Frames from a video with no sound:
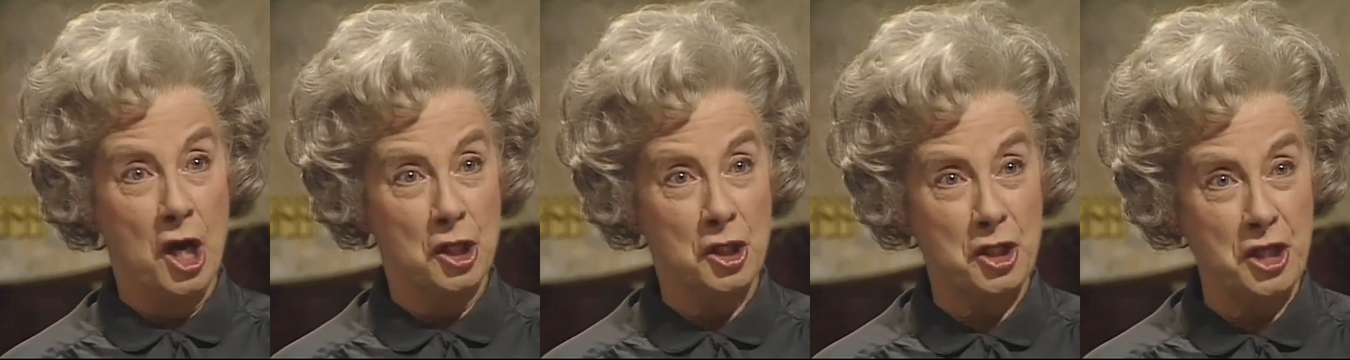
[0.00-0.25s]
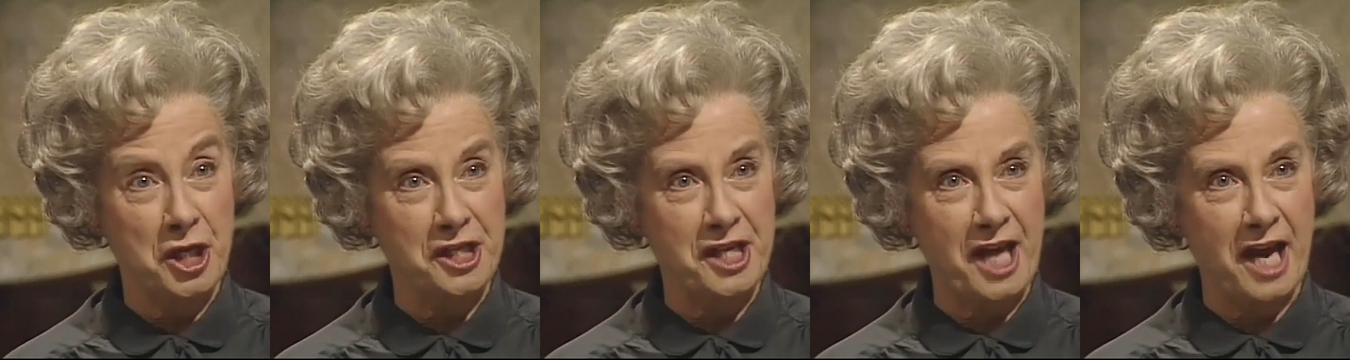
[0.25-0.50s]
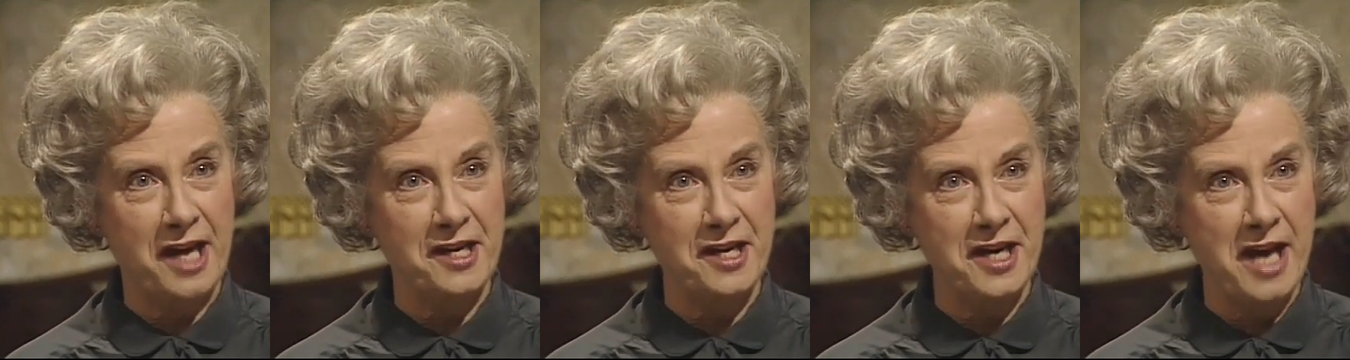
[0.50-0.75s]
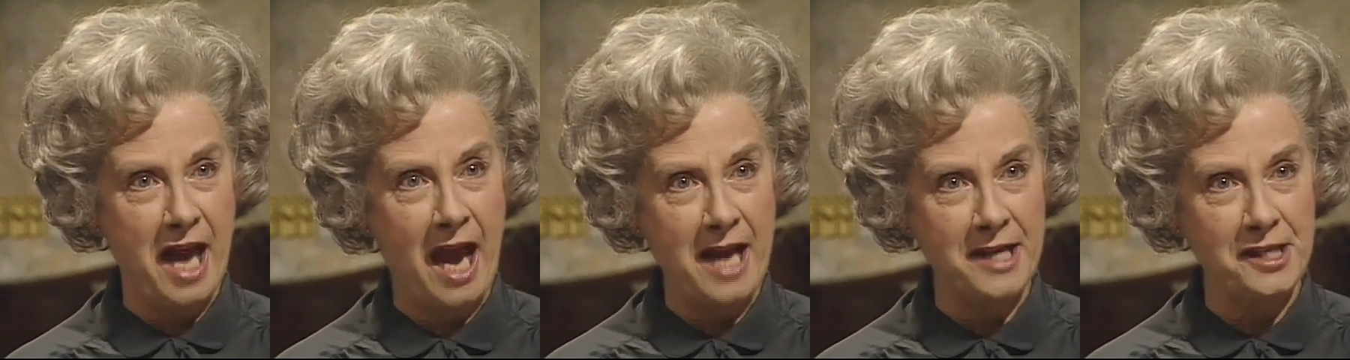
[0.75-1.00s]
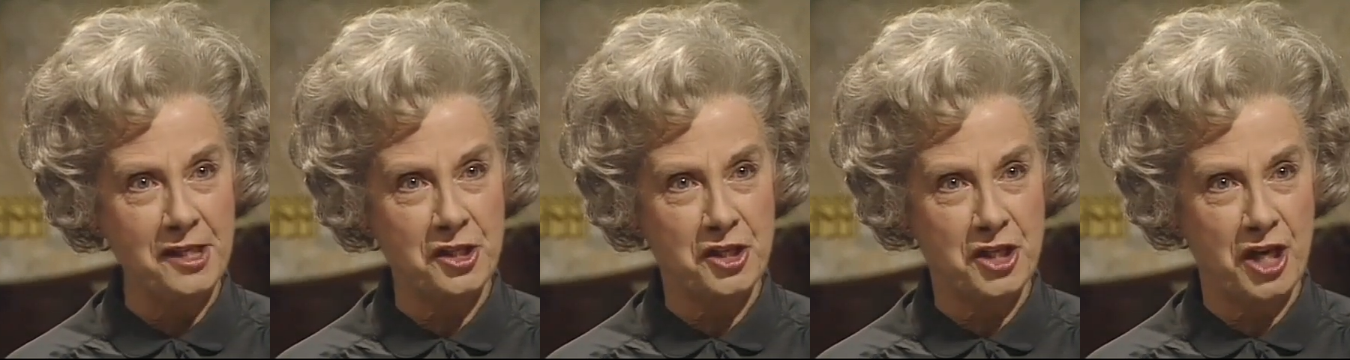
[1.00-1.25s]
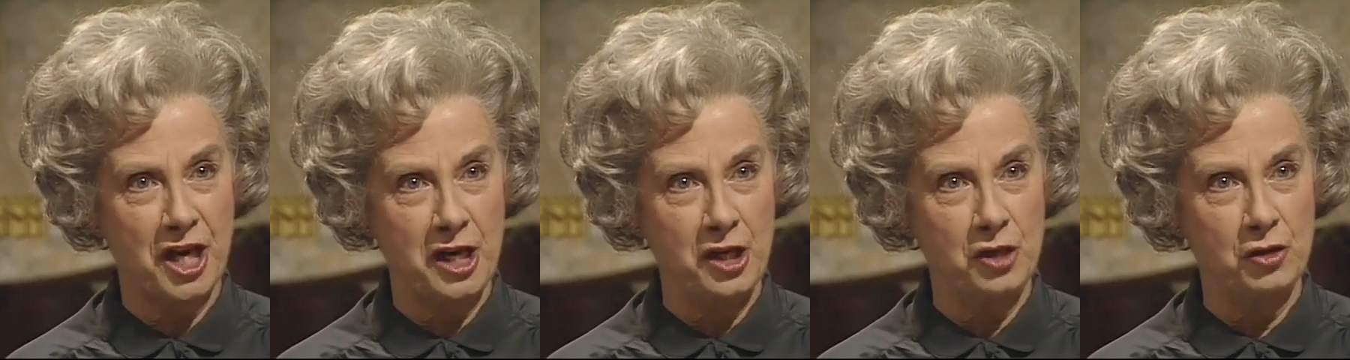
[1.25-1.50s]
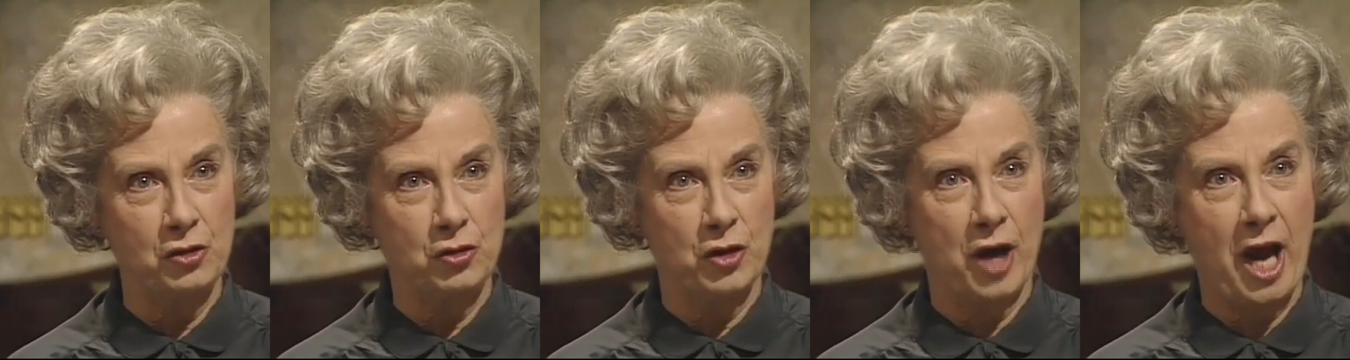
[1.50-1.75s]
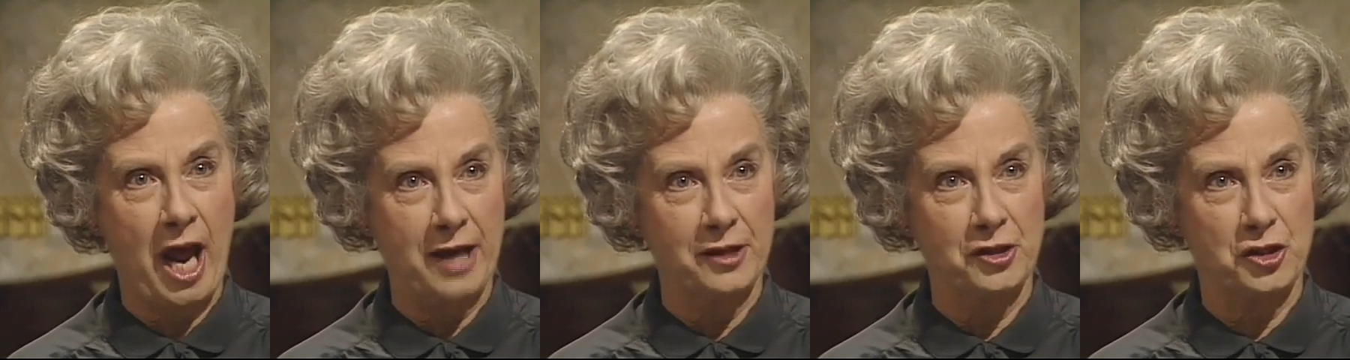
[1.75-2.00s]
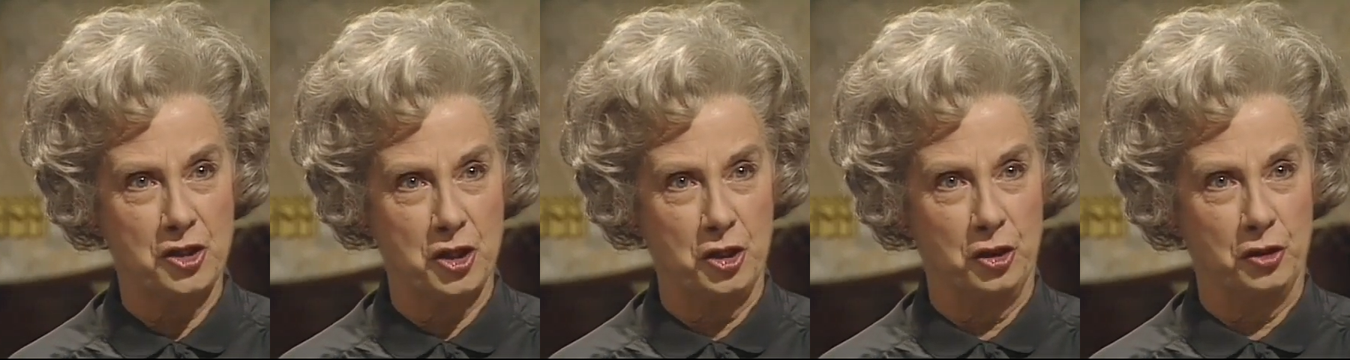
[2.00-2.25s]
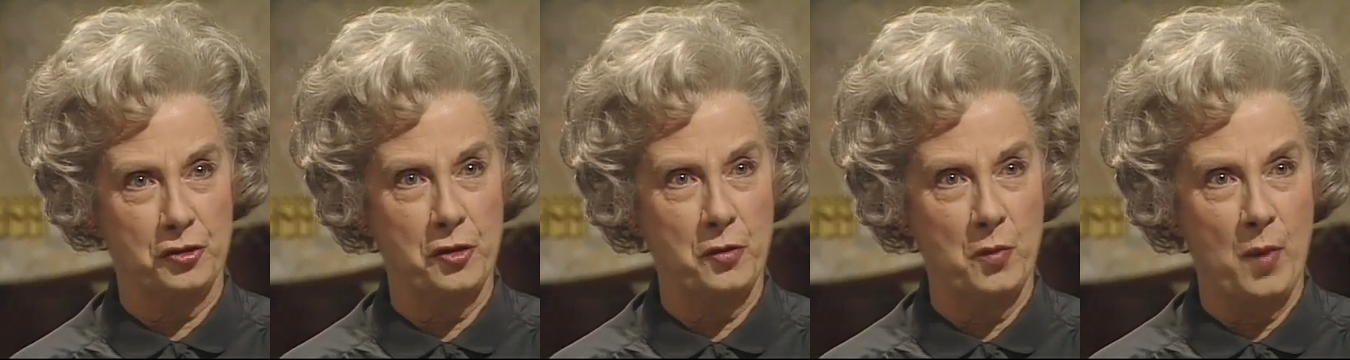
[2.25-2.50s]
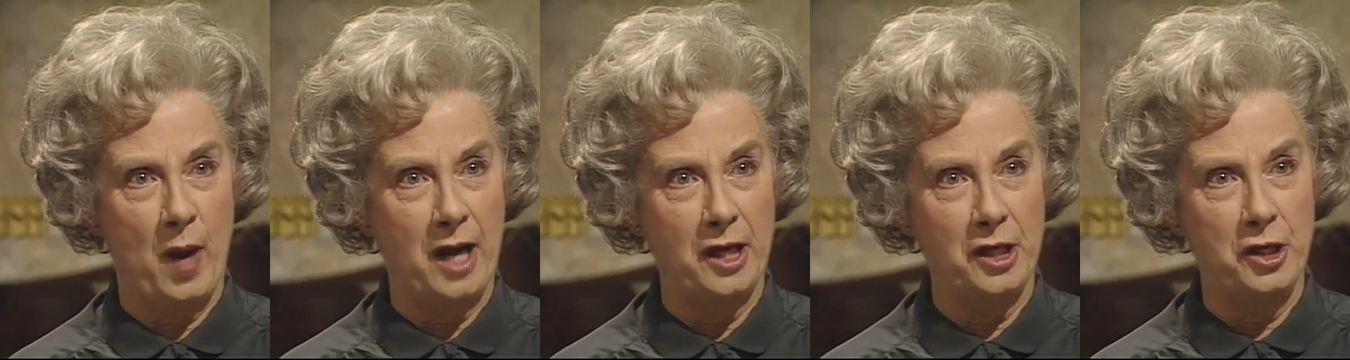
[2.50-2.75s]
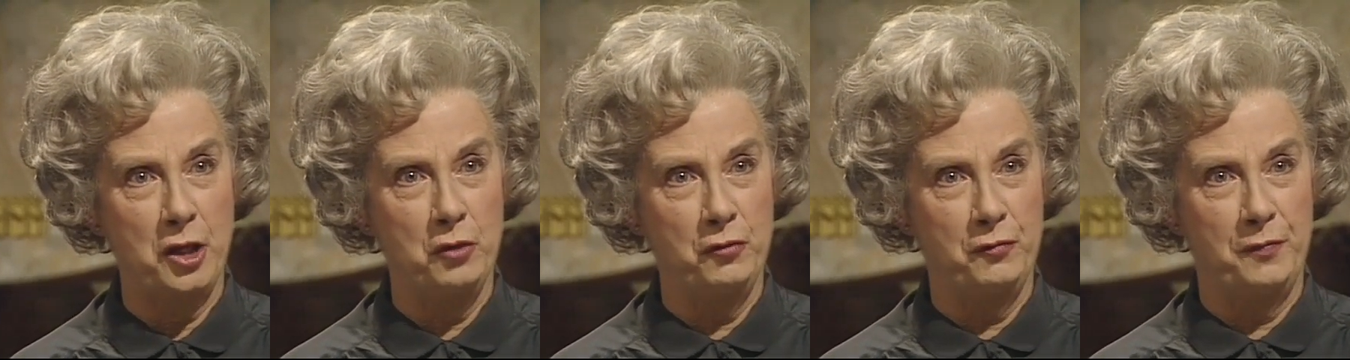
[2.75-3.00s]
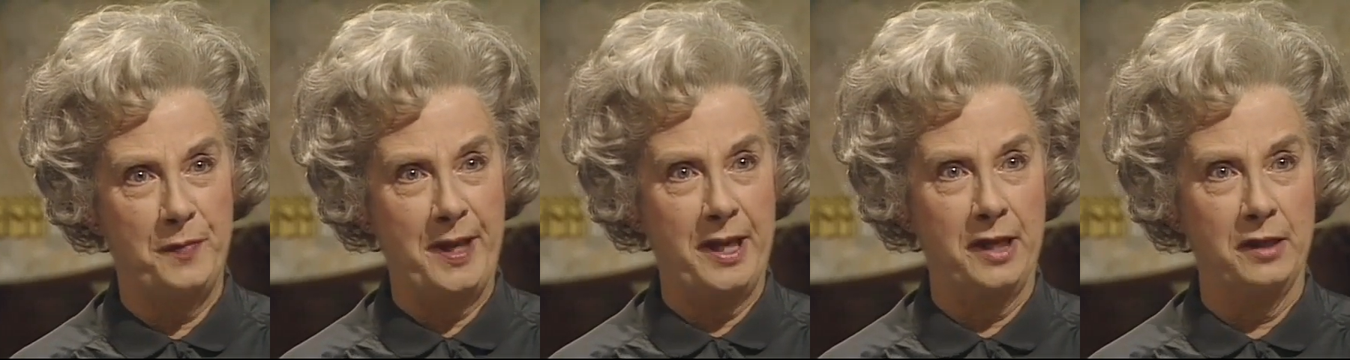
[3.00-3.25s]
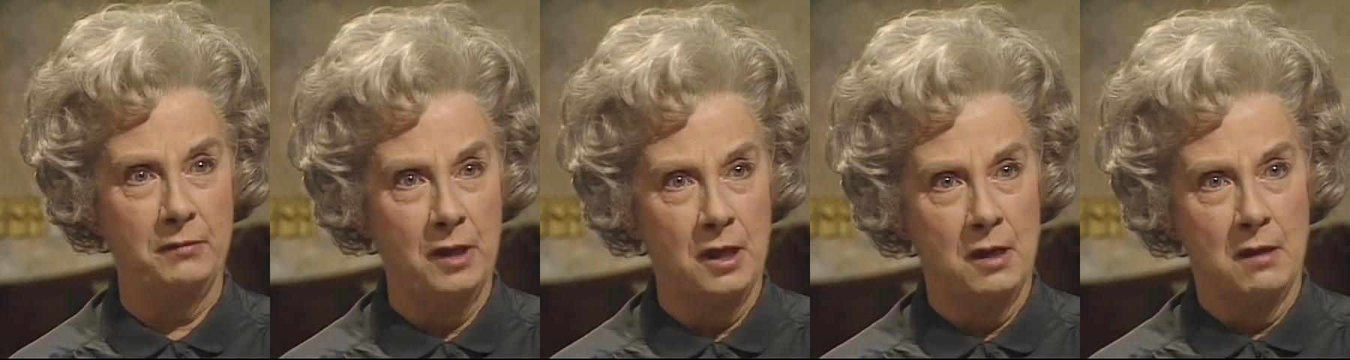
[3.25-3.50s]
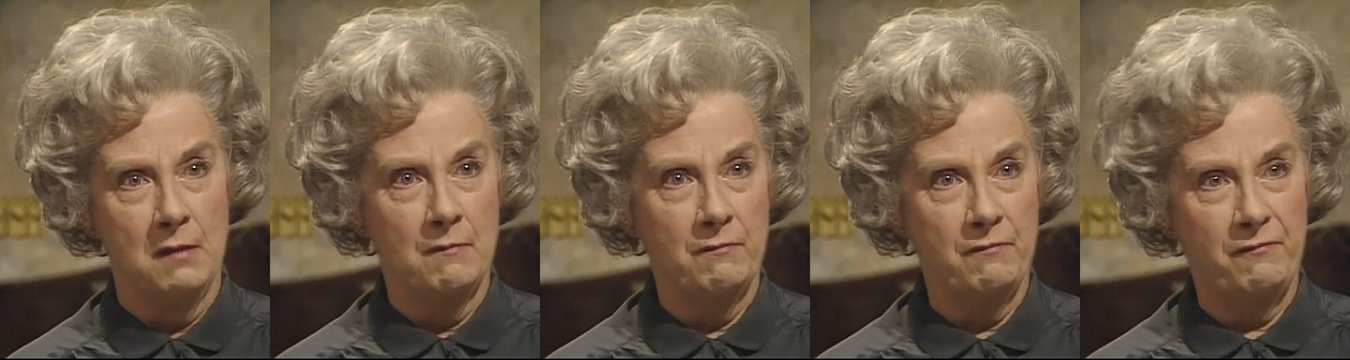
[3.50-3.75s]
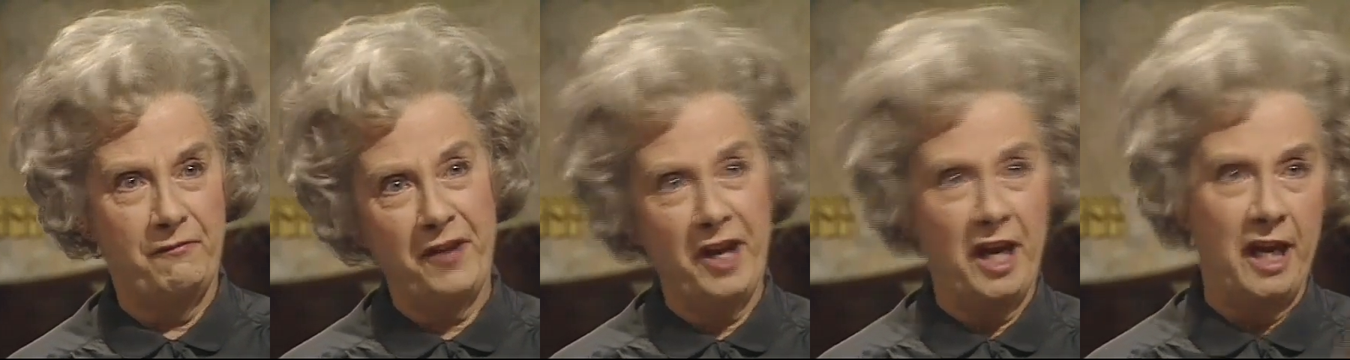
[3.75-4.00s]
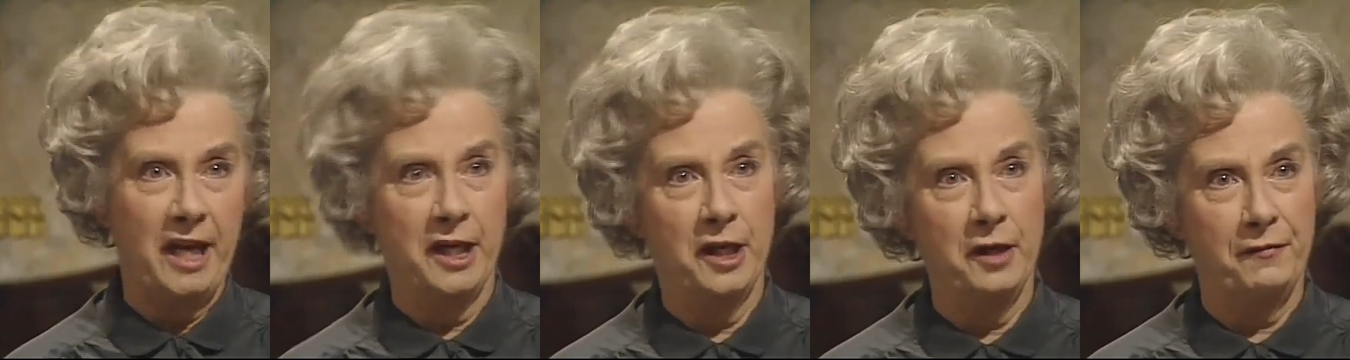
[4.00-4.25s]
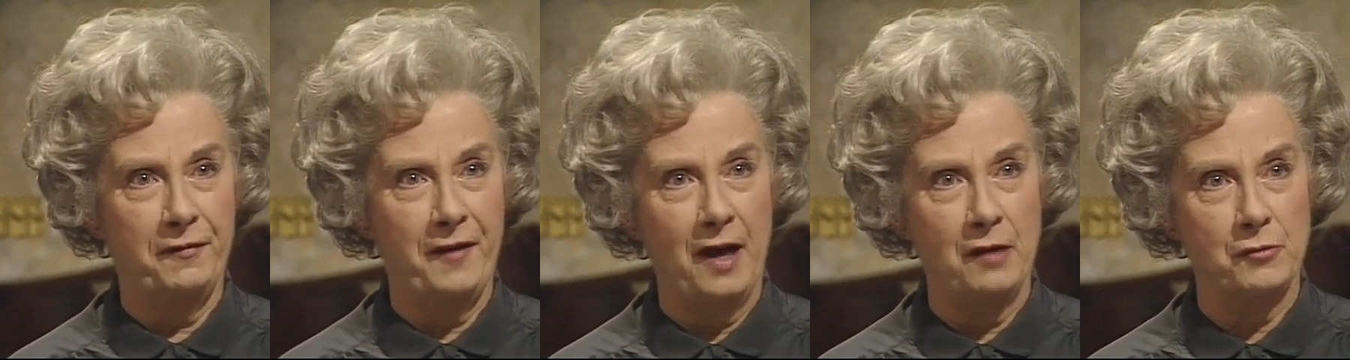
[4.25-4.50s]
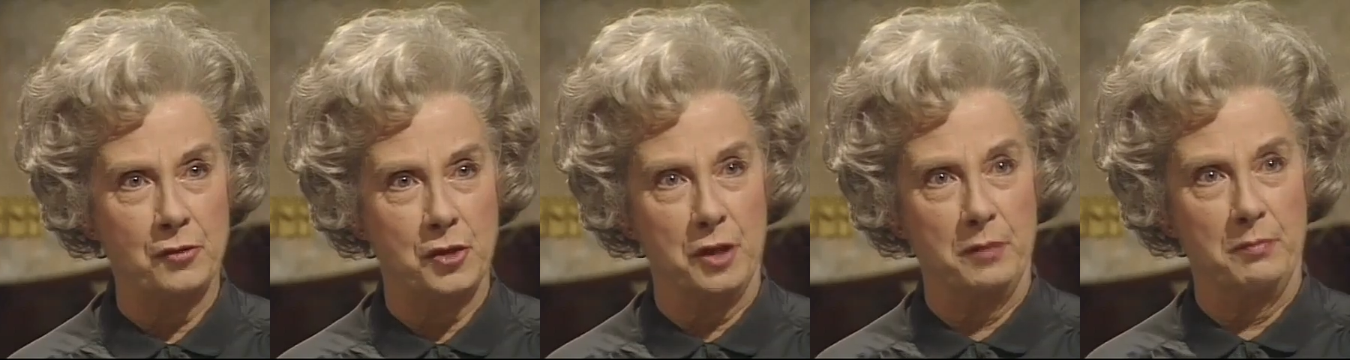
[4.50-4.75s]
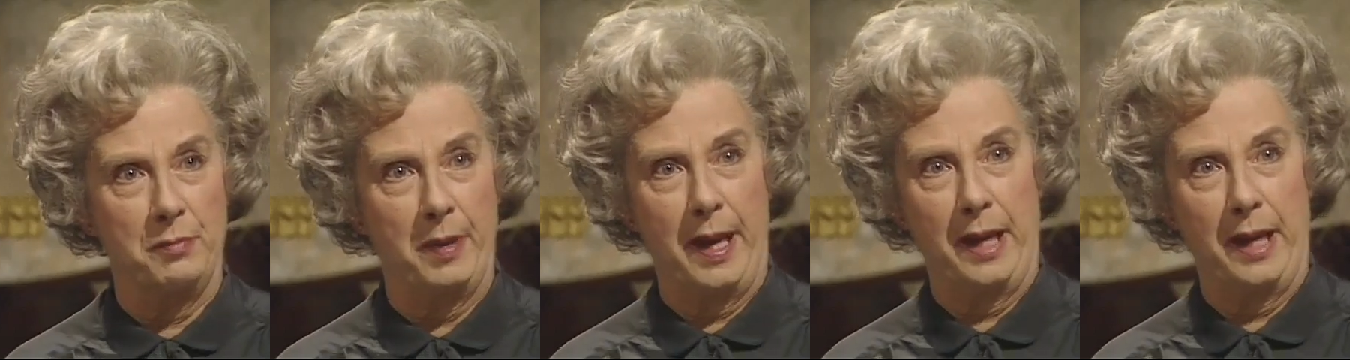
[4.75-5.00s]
She's had 19 grandchildren while you've been filling your fountain